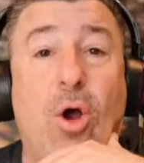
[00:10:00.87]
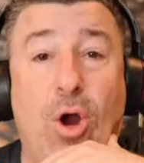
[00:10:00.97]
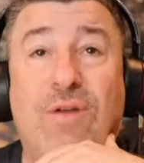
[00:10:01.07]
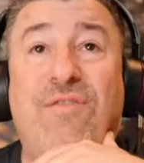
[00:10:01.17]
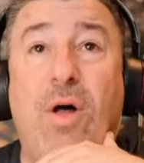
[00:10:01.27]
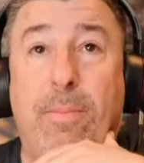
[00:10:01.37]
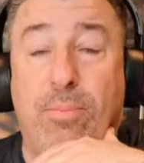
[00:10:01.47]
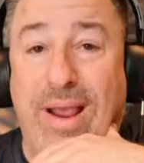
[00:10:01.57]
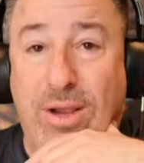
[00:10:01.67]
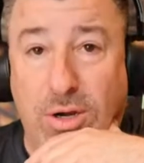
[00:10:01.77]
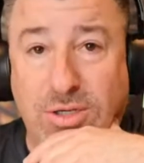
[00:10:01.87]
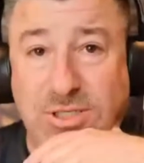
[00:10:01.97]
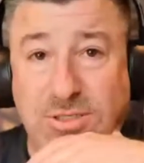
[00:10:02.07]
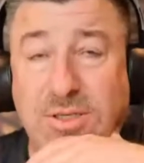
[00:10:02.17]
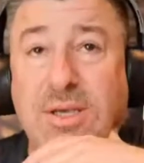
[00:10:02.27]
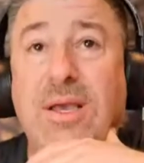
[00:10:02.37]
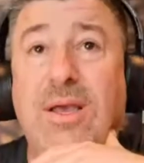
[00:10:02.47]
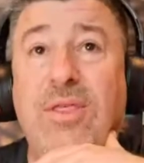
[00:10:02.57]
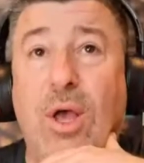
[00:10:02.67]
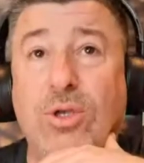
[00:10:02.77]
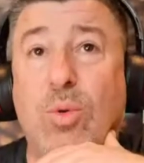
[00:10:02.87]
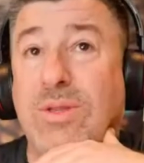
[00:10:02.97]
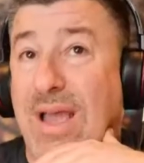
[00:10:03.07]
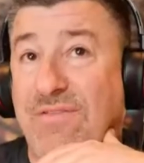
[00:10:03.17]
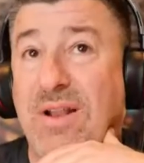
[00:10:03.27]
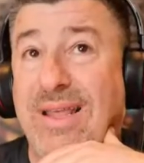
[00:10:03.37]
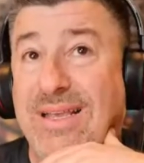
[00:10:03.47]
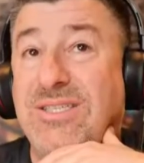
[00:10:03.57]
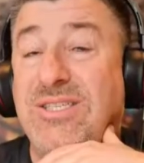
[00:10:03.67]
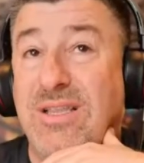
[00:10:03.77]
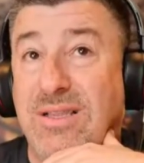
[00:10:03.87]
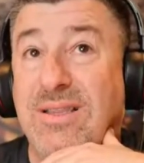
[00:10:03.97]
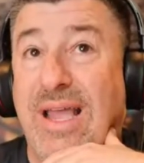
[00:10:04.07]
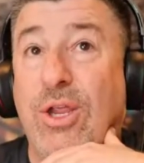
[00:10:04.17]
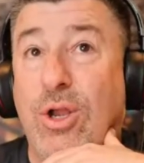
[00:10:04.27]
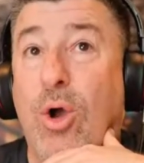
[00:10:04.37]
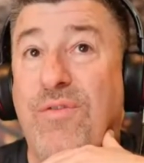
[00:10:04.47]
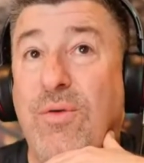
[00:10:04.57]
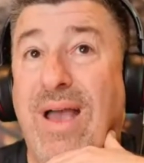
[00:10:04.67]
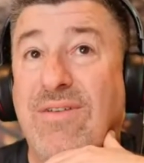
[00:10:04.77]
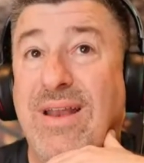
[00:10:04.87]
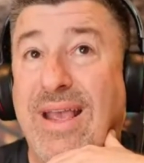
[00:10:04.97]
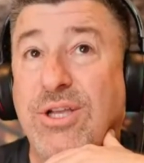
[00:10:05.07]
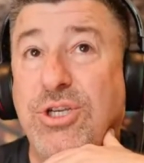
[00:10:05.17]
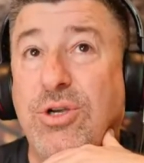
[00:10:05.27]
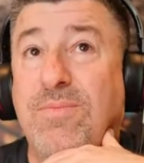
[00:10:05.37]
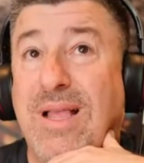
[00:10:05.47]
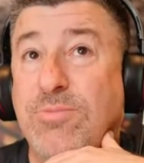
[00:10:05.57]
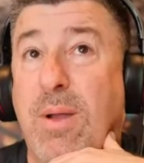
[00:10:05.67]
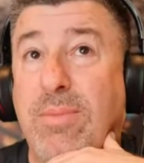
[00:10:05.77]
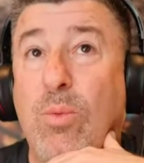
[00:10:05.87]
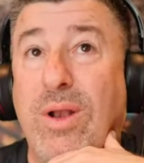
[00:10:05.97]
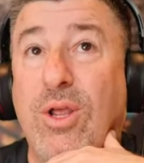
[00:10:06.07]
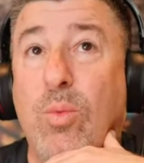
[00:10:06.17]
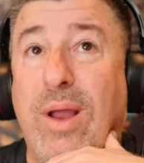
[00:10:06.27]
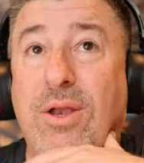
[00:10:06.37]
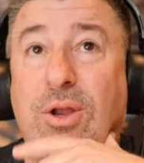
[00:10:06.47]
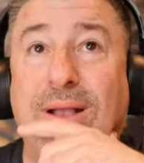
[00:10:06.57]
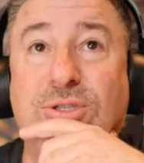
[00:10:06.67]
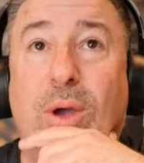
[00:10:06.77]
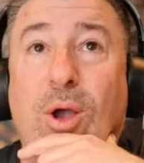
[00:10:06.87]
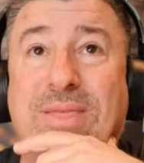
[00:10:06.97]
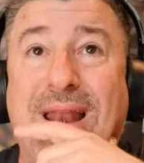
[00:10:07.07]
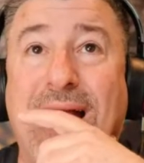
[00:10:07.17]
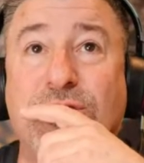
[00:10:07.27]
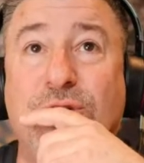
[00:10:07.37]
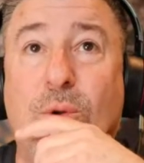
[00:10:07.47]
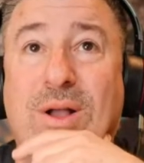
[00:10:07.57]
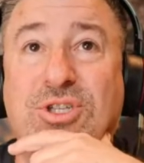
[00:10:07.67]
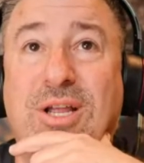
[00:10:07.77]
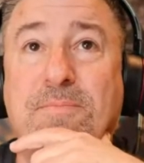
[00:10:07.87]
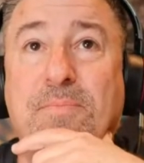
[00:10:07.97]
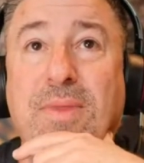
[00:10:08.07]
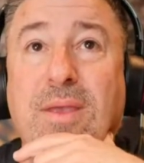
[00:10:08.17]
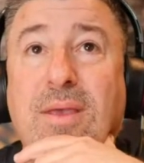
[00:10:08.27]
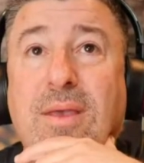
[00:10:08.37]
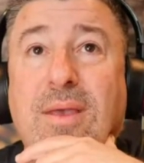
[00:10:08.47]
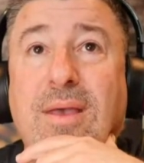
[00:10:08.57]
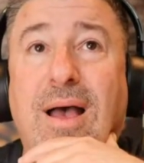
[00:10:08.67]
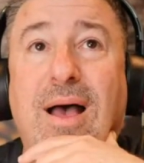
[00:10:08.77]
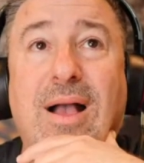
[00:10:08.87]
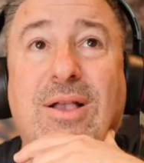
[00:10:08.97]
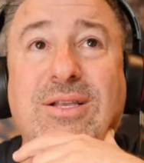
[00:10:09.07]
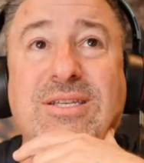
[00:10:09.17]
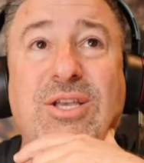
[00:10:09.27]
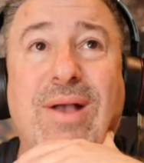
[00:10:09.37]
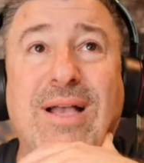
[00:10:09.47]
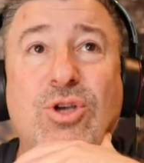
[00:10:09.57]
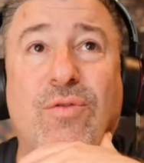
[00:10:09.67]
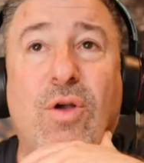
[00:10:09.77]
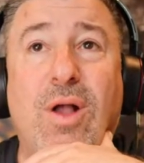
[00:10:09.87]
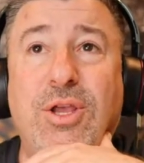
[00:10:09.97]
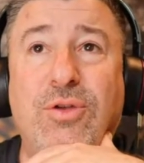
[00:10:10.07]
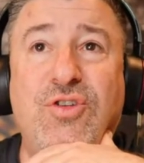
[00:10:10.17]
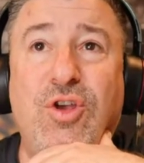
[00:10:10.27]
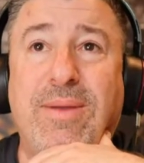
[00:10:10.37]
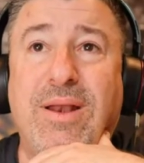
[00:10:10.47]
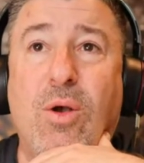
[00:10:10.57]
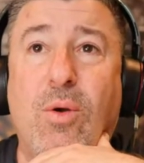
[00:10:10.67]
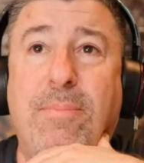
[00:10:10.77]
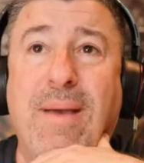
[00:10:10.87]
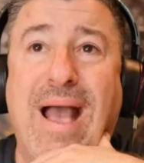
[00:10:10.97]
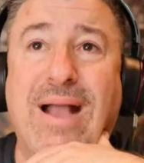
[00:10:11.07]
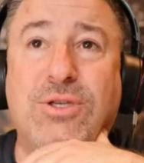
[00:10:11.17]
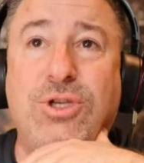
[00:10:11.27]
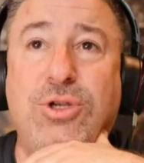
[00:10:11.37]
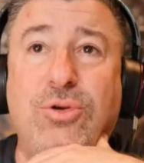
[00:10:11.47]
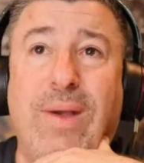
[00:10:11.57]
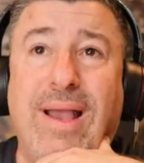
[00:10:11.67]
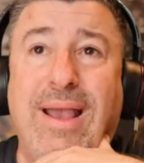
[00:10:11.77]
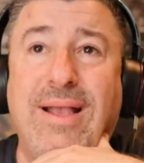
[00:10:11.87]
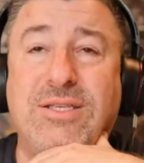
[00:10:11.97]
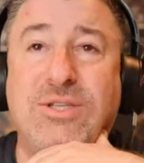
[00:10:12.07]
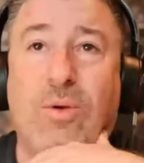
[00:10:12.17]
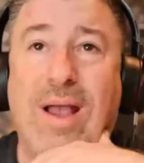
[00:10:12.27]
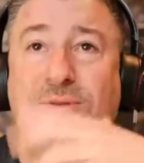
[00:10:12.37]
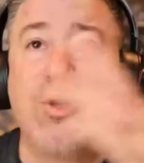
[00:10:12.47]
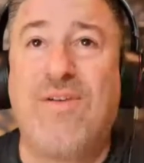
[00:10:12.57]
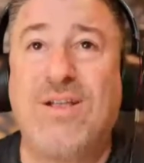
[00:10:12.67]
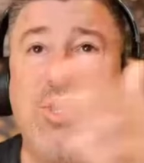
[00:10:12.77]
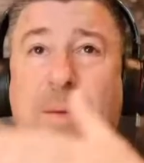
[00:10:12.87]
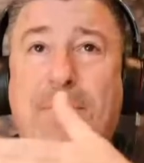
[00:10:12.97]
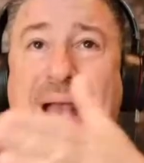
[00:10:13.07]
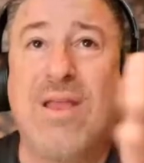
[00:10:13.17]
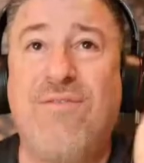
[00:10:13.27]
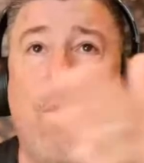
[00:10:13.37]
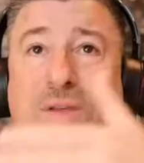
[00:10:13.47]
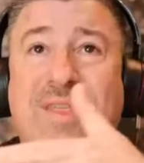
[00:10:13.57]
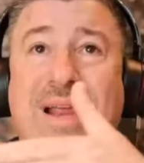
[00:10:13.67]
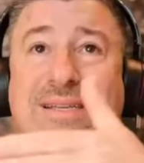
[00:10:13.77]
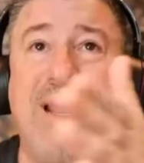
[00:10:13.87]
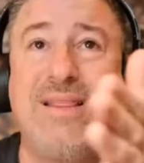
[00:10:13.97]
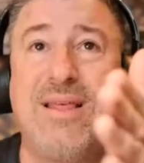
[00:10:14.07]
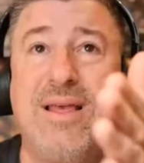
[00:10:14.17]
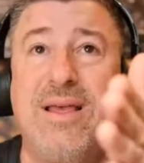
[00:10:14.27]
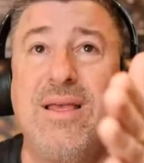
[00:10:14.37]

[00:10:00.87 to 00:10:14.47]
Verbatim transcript: and arc fault breakers. Those will definitely let you know if you have an issue. That's probably one good way to do it. So I hope that answered your question. Uh, good to see you guys over on YouTube and going back to Instagram. So if I jump back and forth and I take the